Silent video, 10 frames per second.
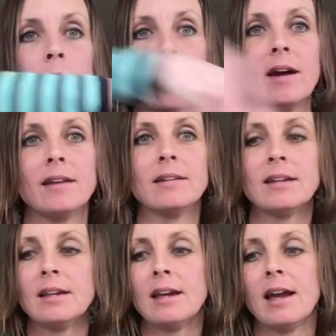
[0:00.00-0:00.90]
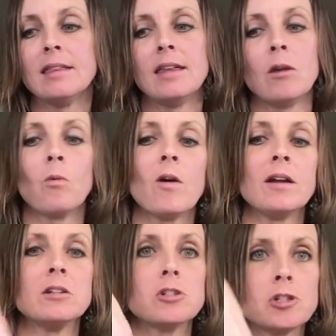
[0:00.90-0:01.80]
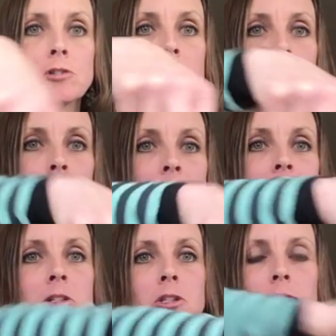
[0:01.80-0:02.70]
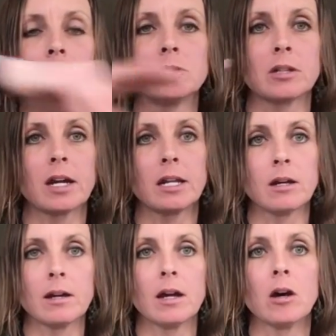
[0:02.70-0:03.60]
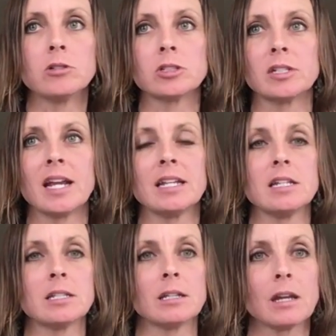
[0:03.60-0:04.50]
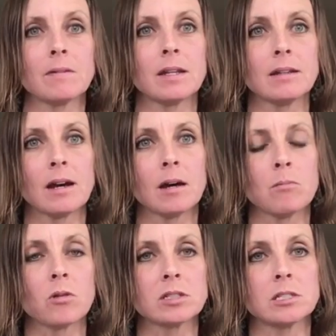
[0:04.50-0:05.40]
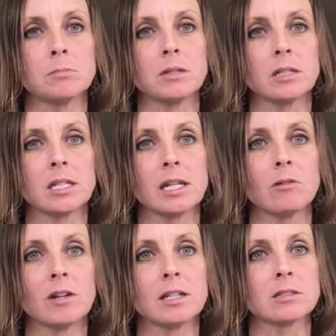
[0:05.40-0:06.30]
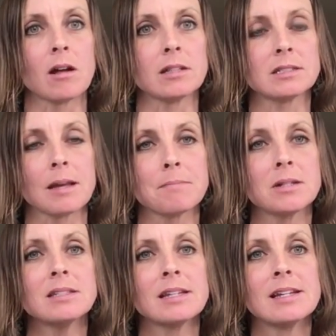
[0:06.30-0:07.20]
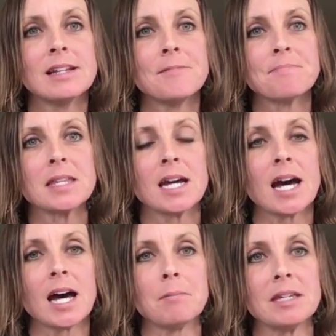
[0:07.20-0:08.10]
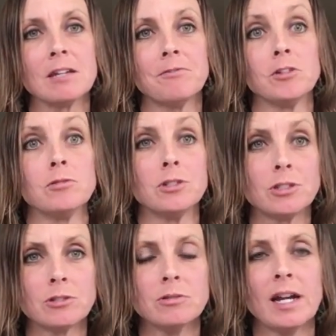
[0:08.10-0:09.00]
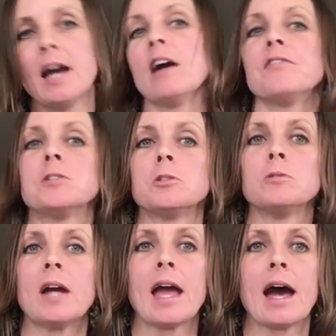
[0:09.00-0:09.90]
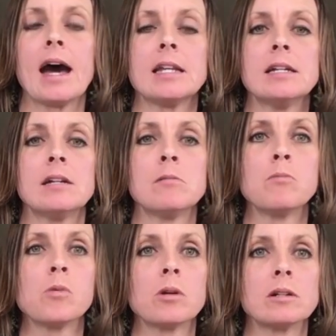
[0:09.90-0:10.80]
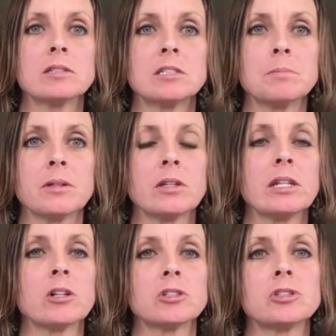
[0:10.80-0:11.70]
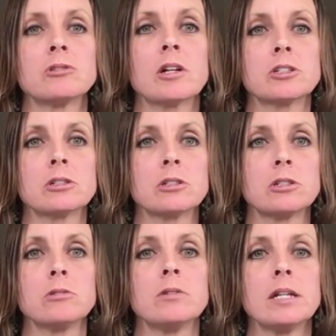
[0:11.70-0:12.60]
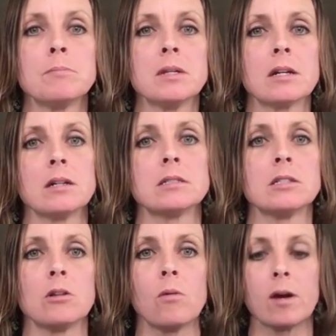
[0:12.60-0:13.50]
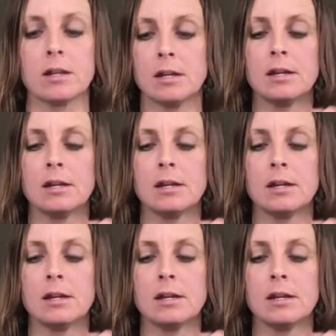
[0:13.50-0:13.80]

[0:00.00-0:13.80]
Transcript: 1, and then 1, 2, 1, 2. So kind of alternating to give it more stability when it's all assembled. If you do have to add more stability or structure to it, because you know what,